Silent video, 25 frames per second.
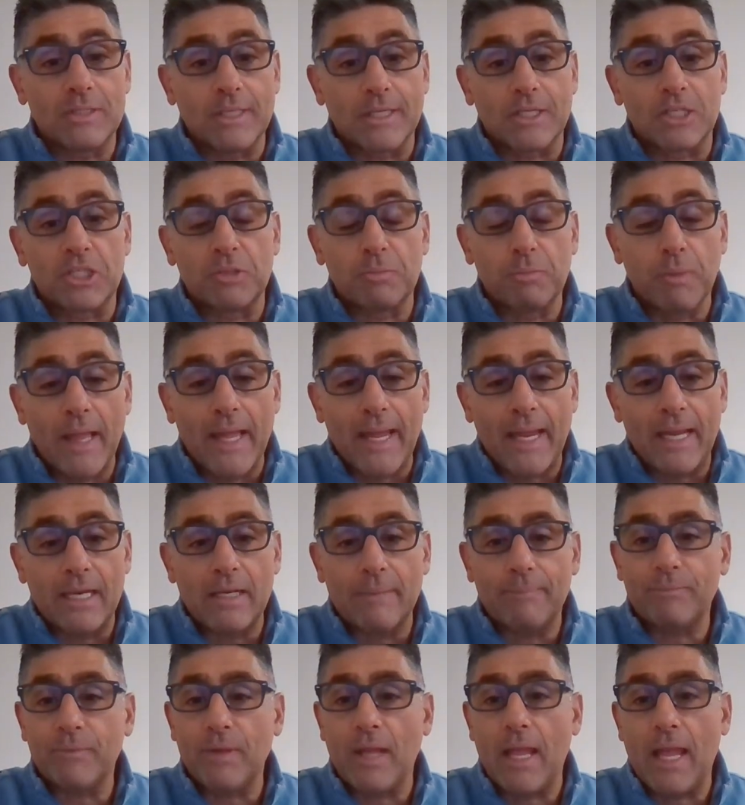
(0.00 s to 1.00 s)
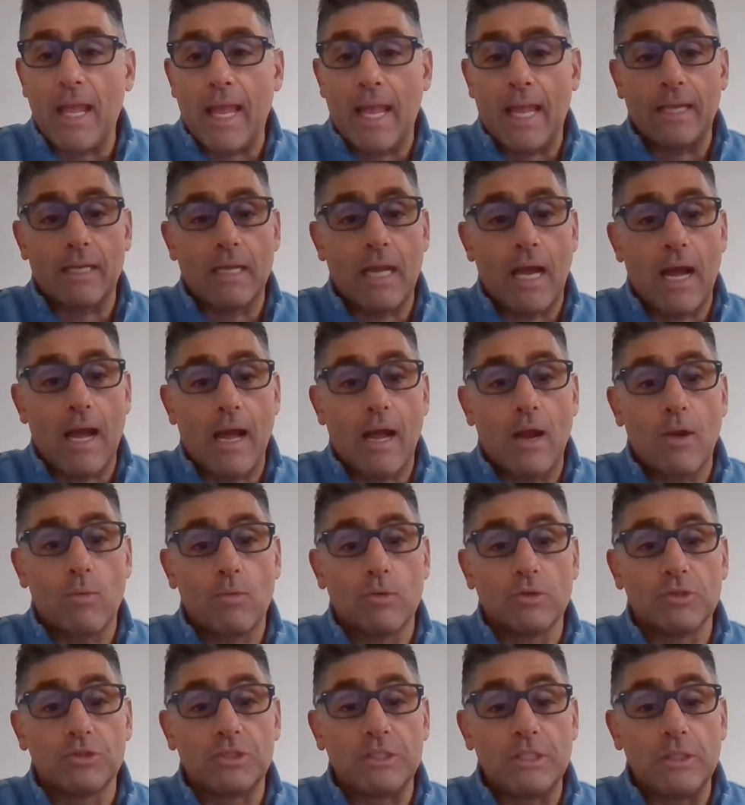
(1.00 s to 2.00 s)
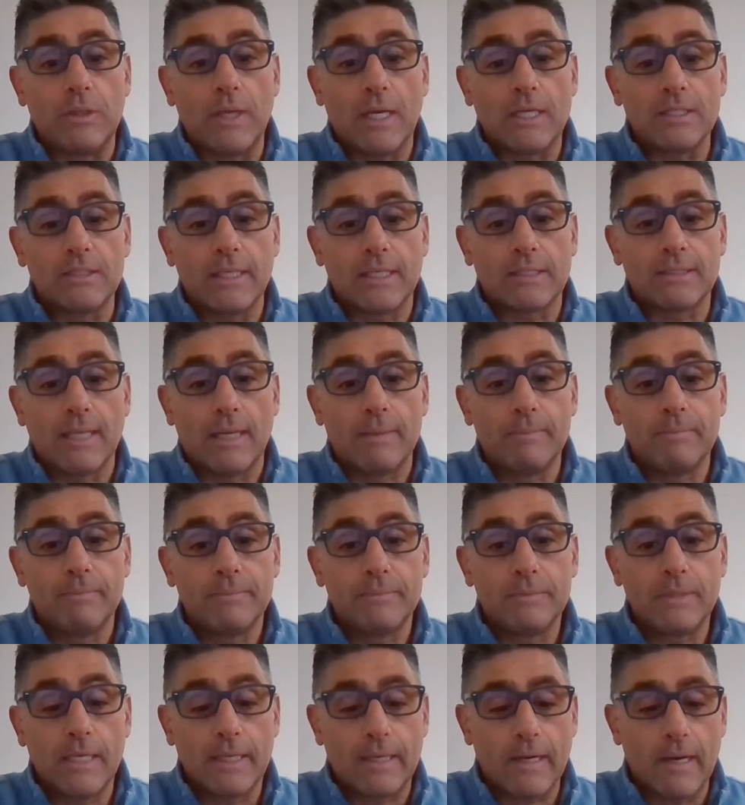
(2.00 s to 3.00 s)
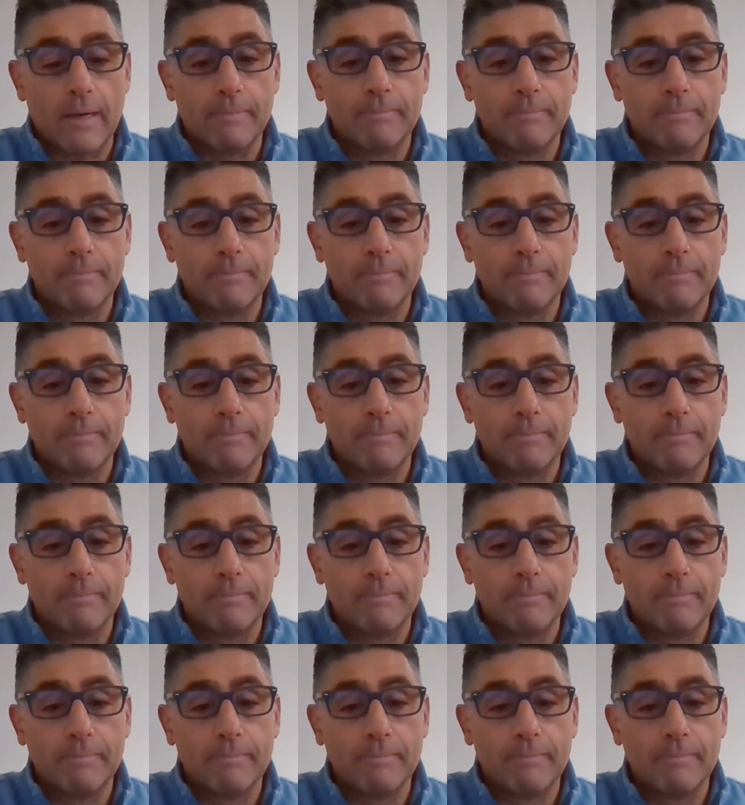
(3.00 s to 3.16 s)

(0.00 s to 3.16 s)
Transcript: Explained, and I will see you guys next time. Take care.